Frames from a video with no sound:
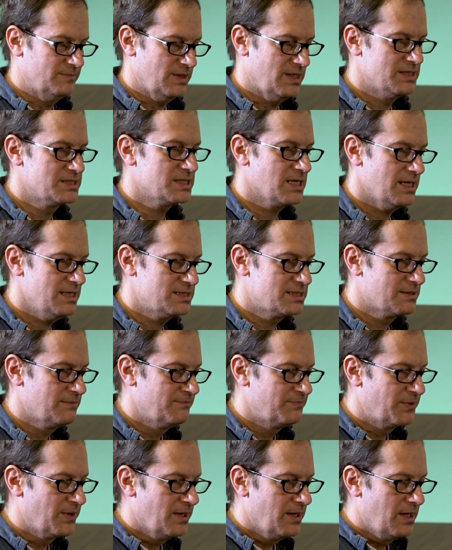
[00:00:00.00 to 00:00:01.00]
insights.
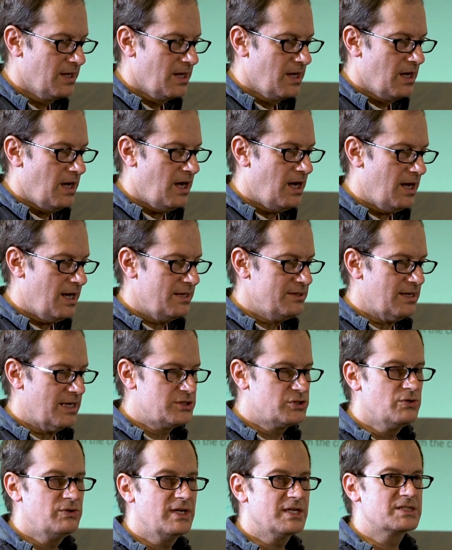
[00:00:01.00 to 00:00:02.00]

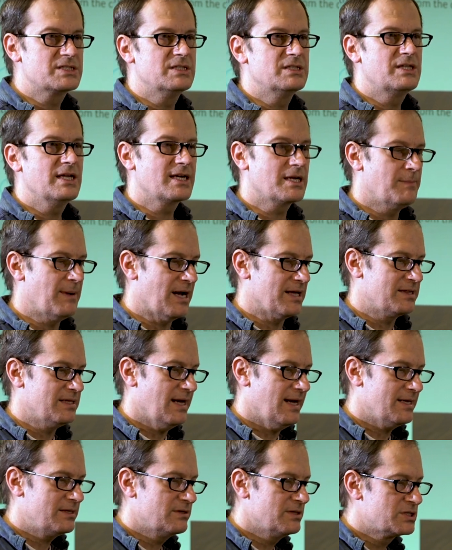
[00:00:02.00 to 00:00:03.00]
And two things to think about
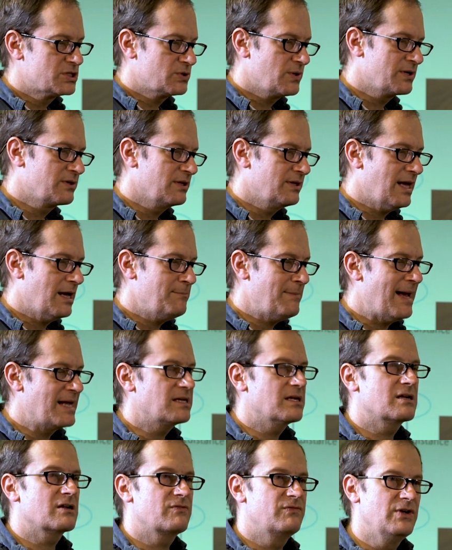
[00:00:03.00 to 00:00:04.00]
that. The strength of that
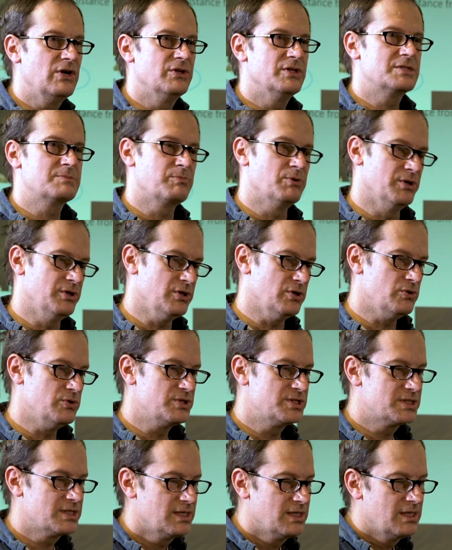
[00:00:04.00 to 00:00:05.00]
magnetic field that's
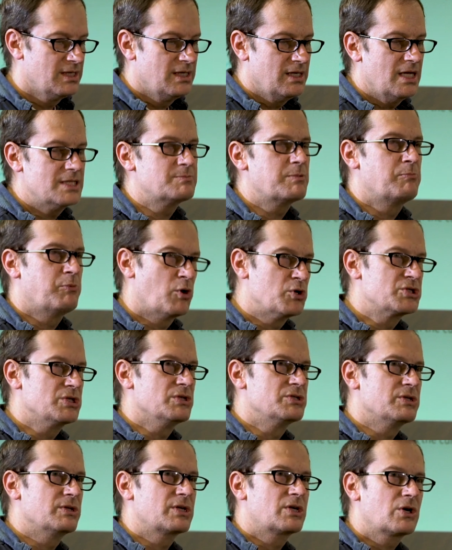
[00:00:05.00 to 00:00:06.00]
produced is
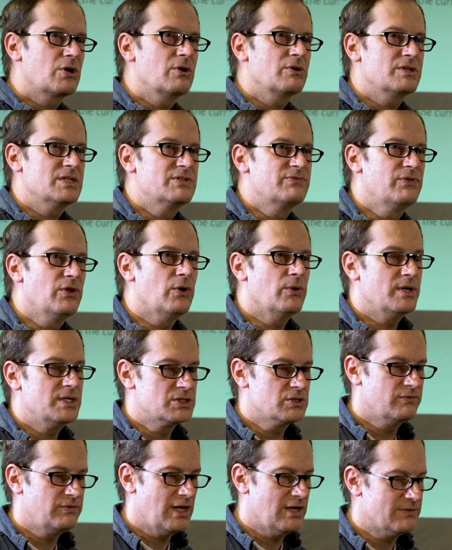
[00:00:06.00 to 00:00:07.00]
proportional to the current that's flowing.
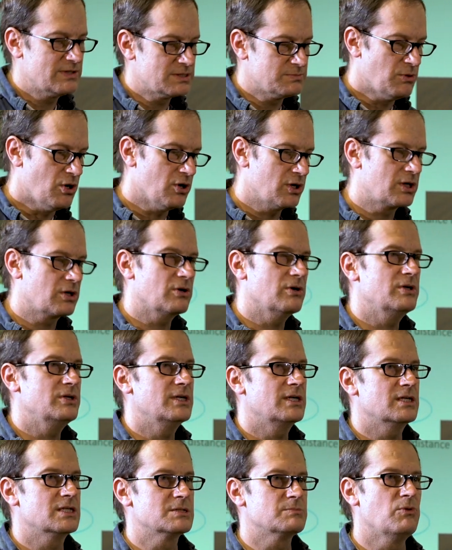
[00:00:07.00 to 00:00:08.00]
So if you have a small current,
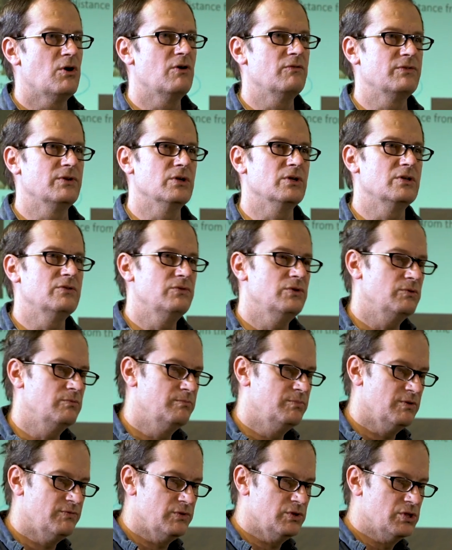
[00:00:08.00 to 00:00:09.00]
you get a small field.
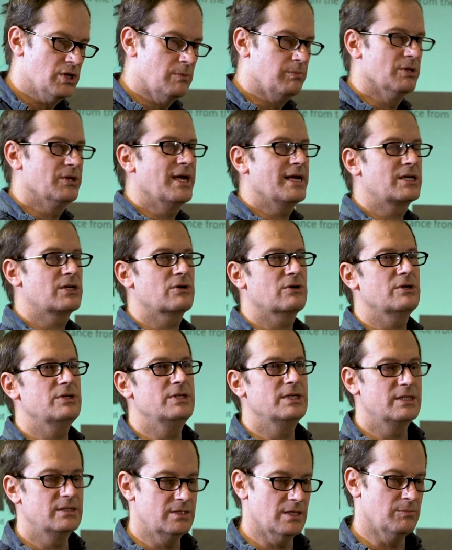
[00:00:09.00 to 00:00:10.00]
If you double that current,
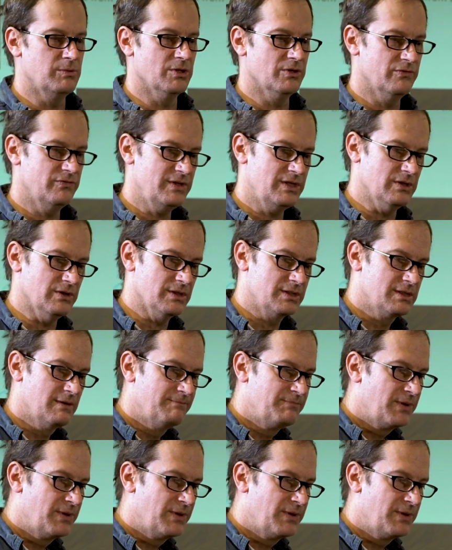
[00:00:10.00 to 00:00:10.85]
you double the field.